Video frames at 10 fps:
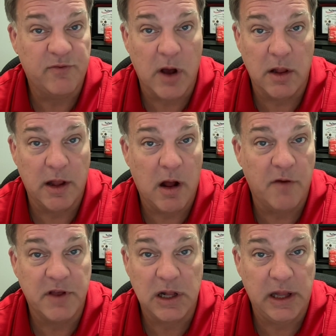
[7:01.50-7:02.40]
fallen
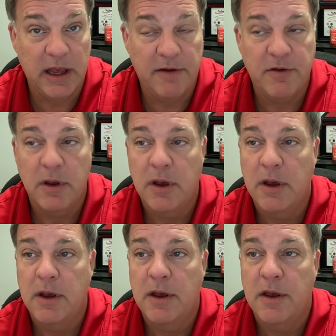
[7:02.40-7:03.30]
off the cliff.
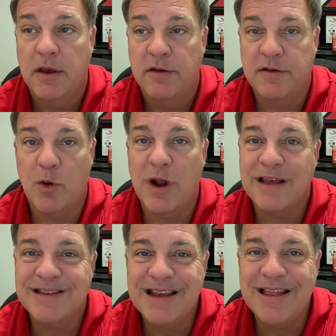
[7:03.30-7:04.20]
So when
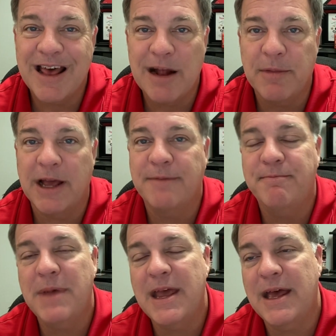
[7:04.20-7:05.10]
I see that, I'm
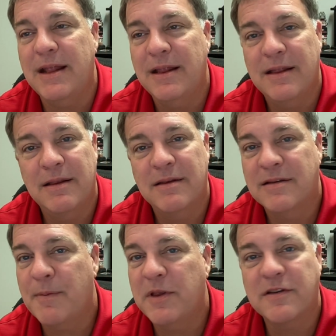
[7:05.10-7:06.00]
like, man,
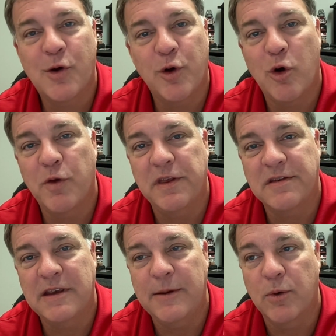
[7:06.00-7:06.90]
something's going on with
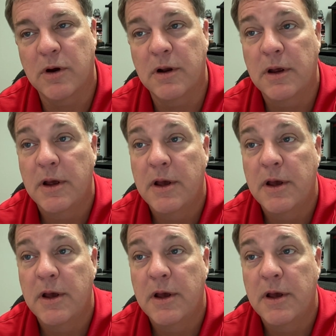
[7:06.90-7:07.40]
this keyword.